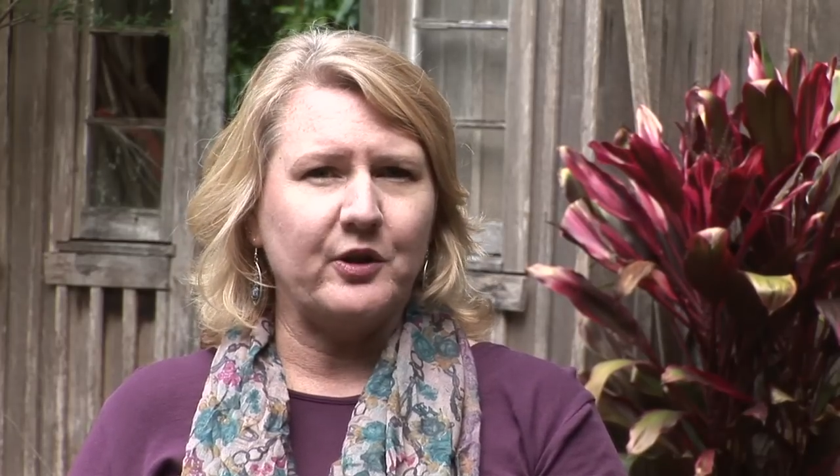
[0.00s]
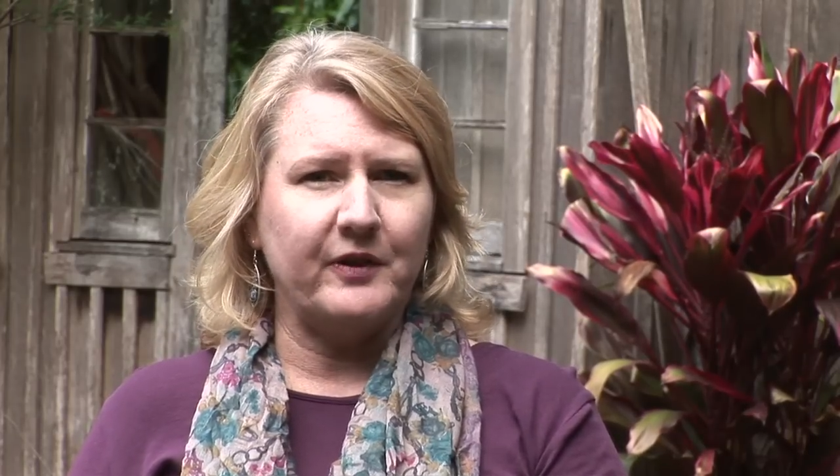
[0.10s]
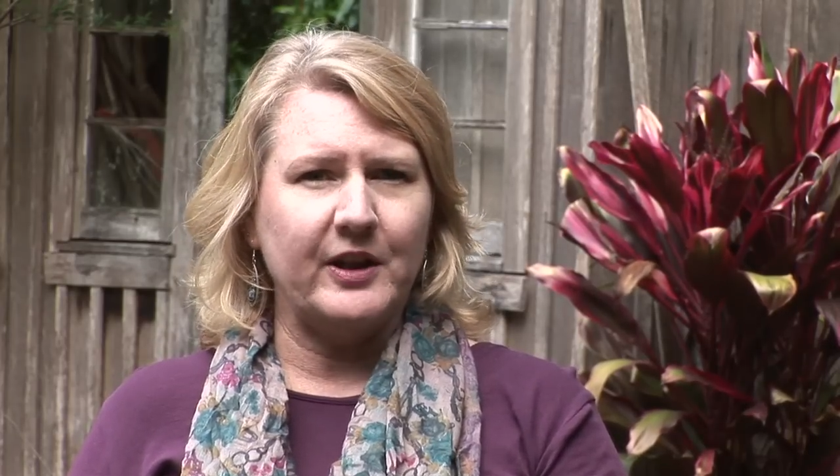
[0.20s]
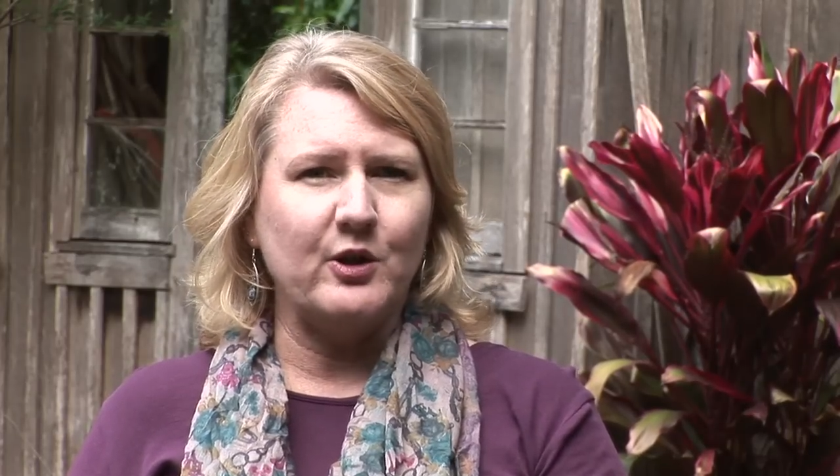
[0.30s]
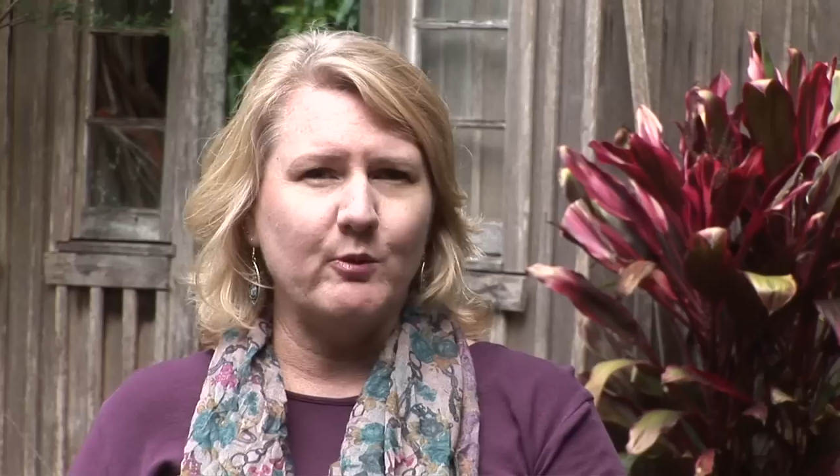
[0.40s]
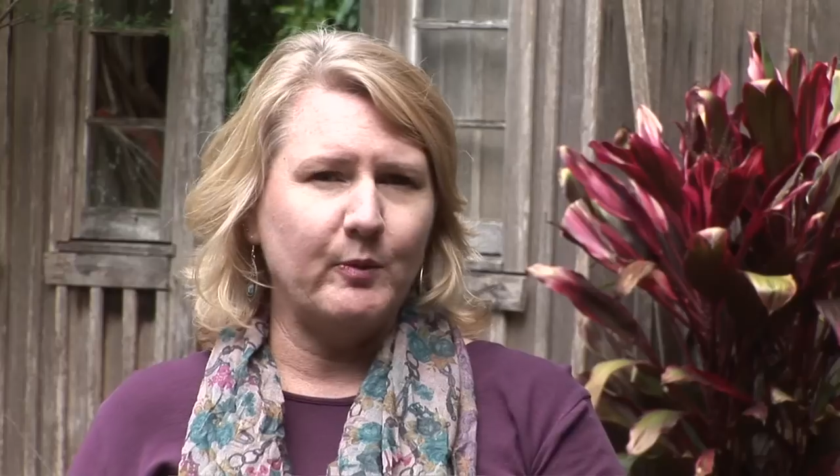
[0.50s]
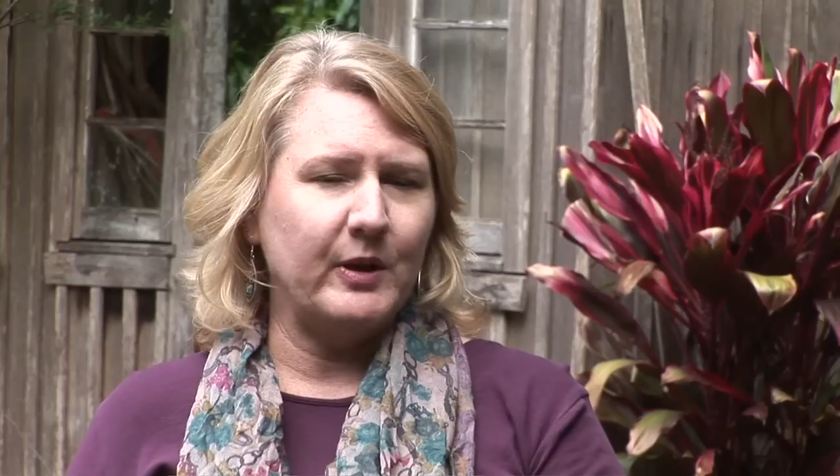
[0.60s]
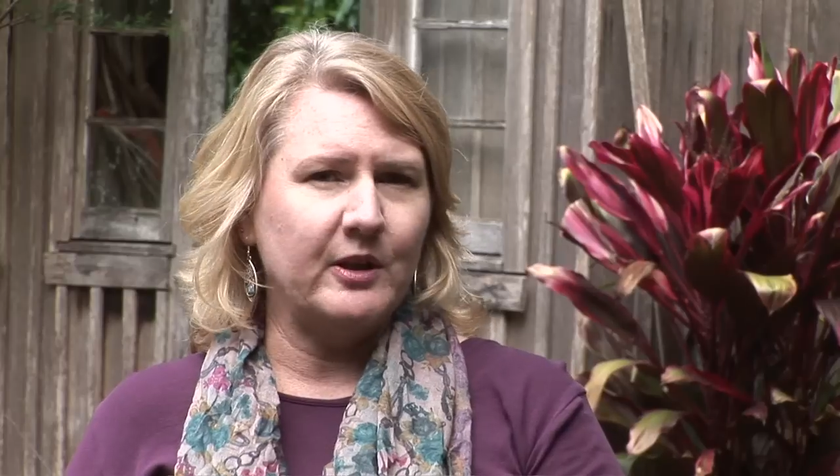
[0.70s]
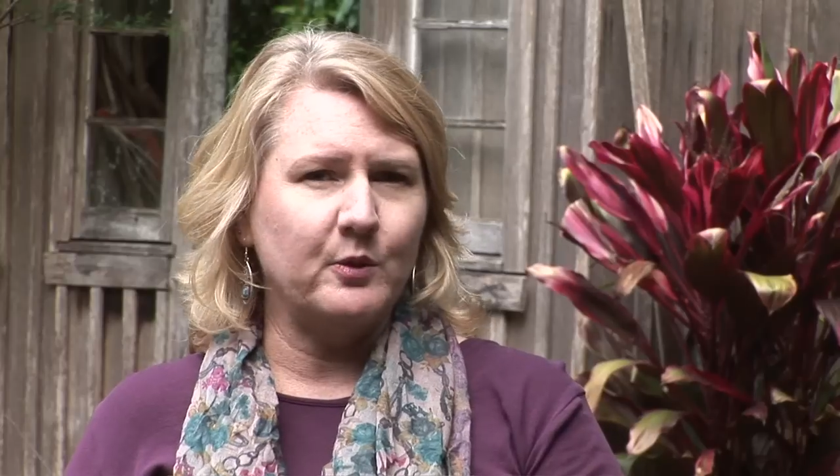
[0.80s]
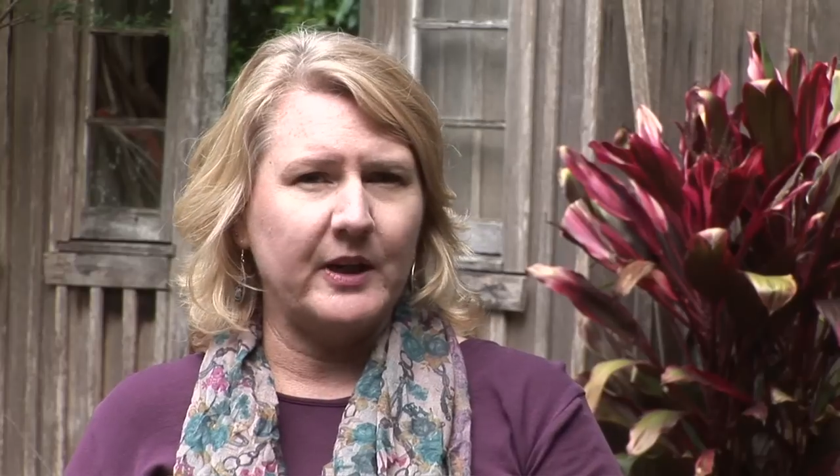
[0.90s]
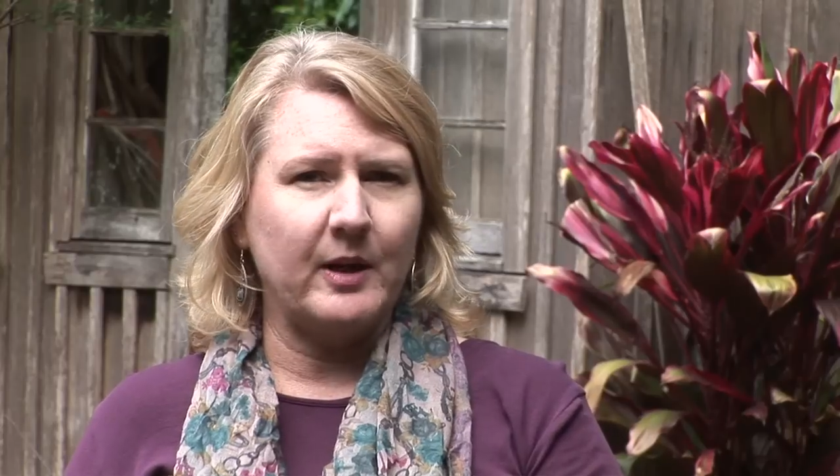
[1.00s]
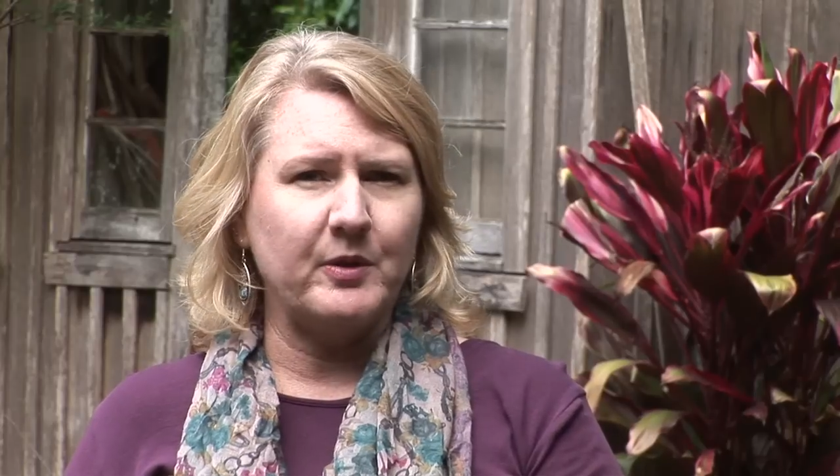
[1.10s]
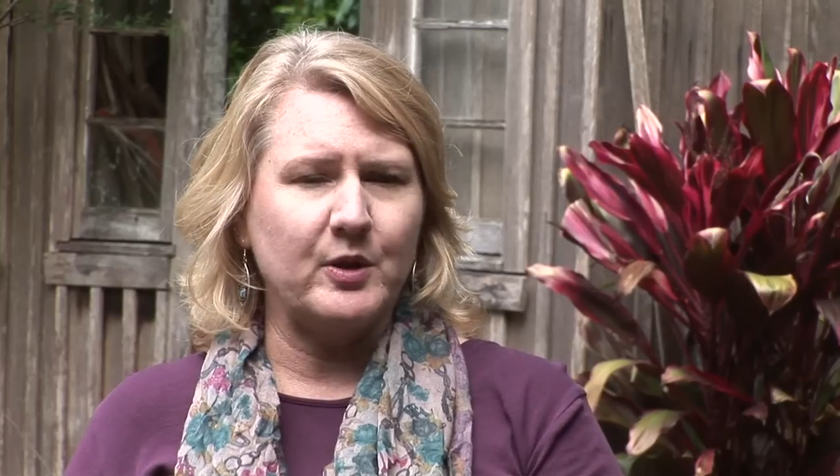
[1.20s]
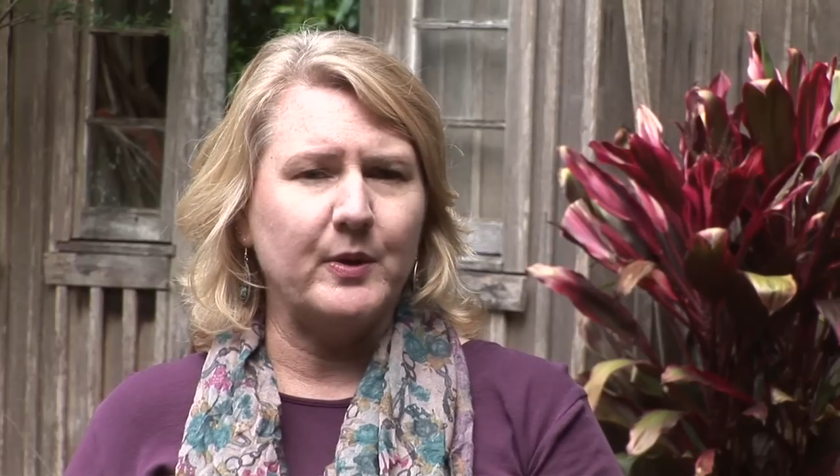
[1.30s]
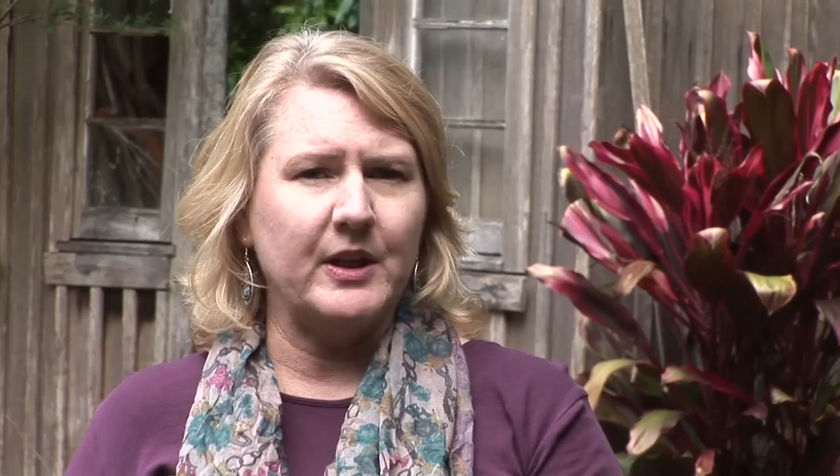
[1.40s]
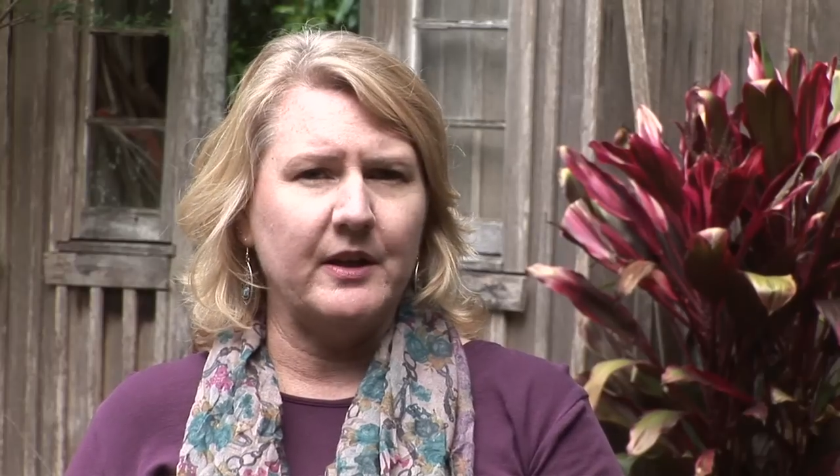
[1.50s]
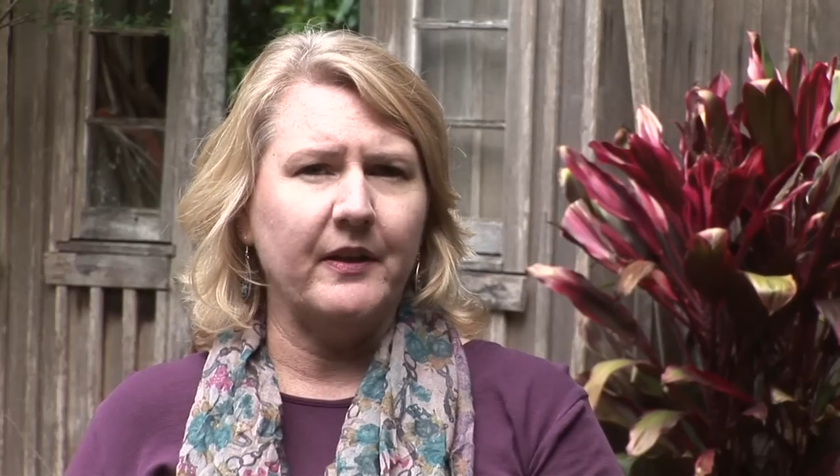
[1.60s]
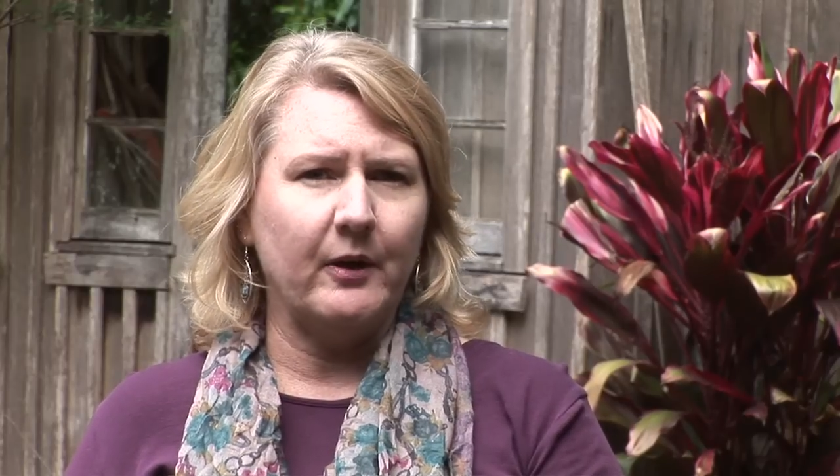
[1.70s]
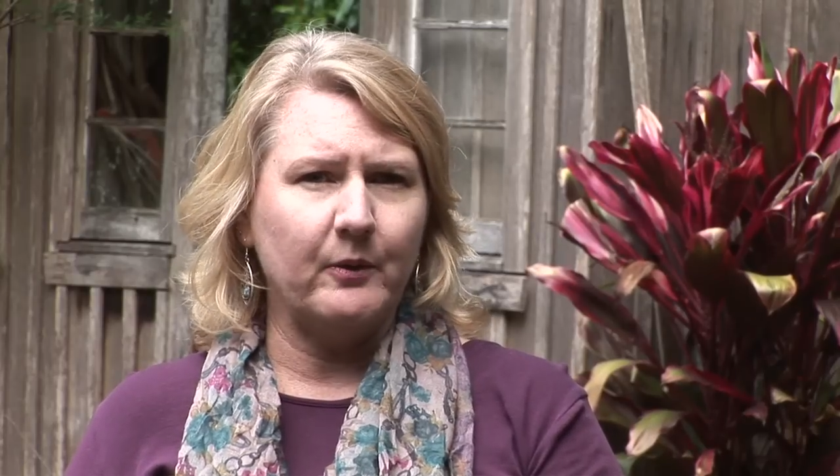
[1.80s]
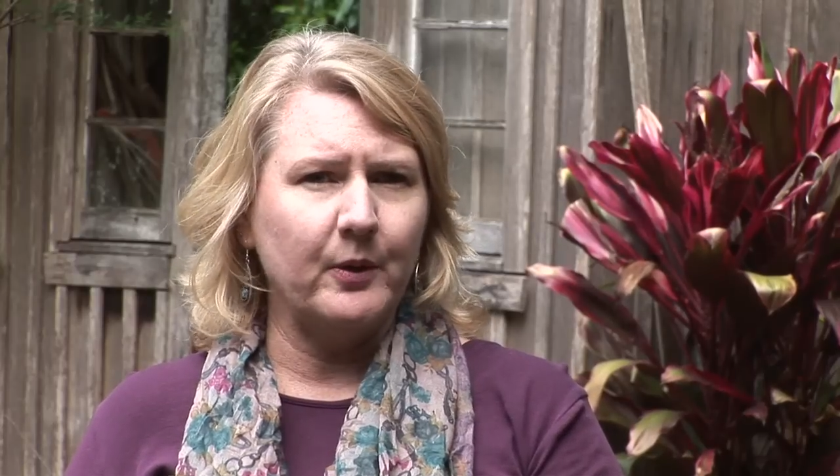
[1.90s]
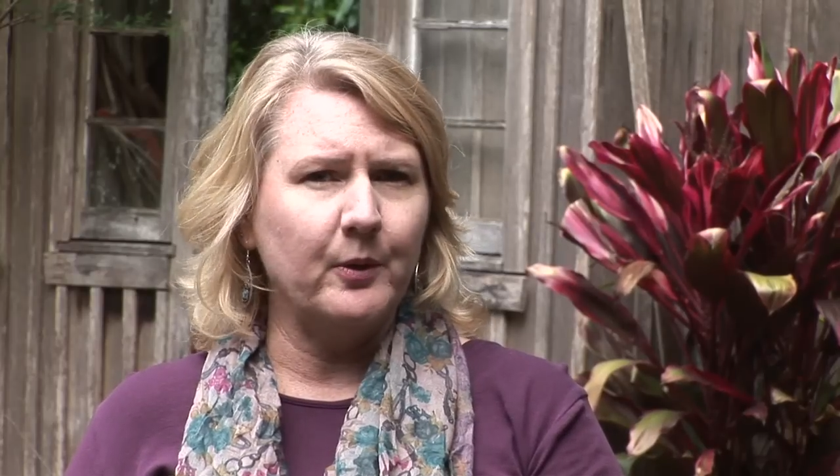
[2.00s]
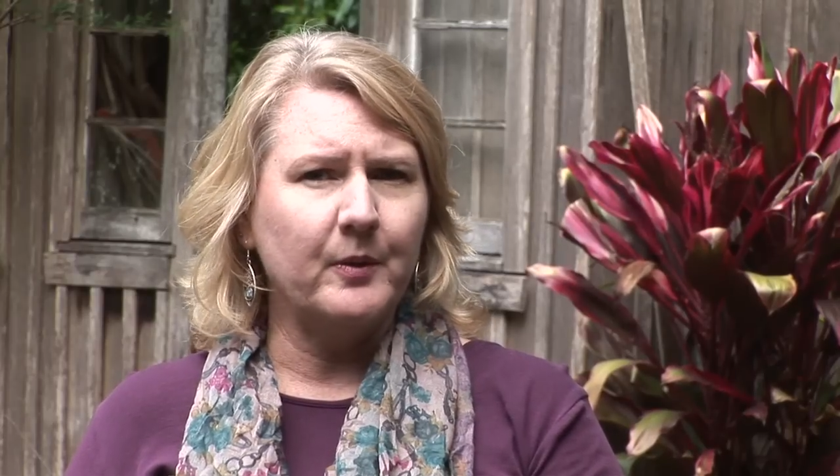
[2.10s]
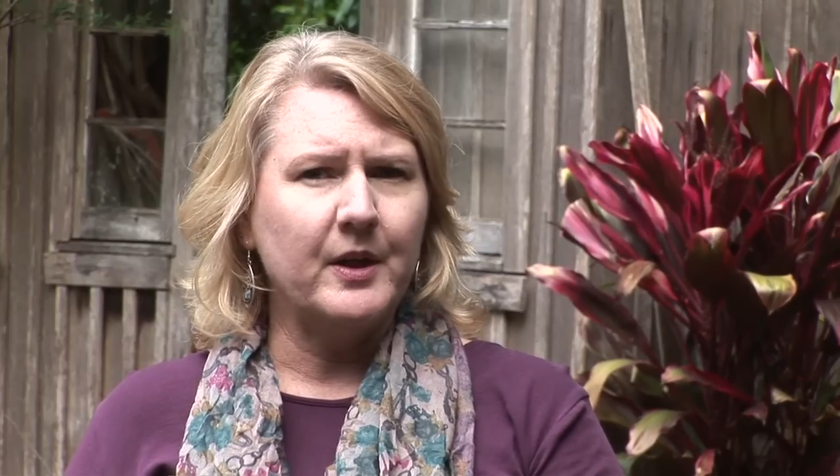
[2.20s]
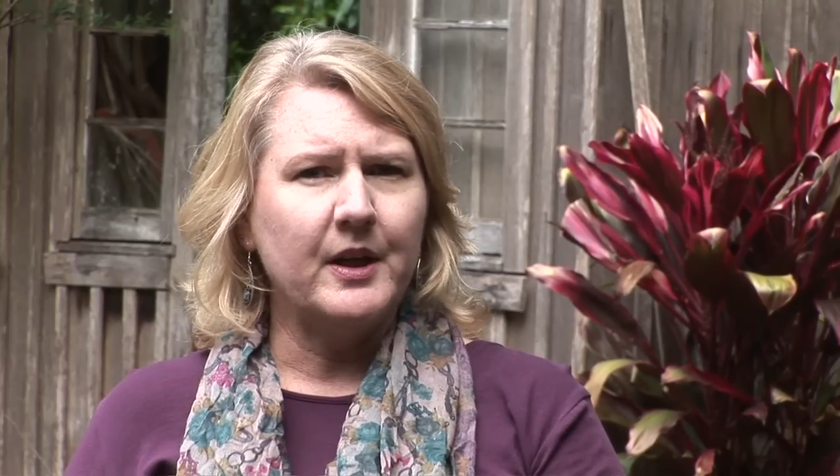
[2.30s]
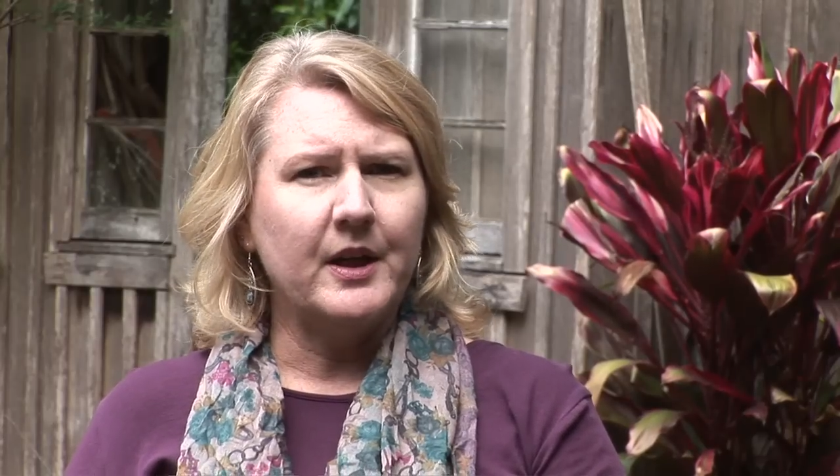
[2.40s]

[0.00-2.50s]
off any human being who had happened to be in that room.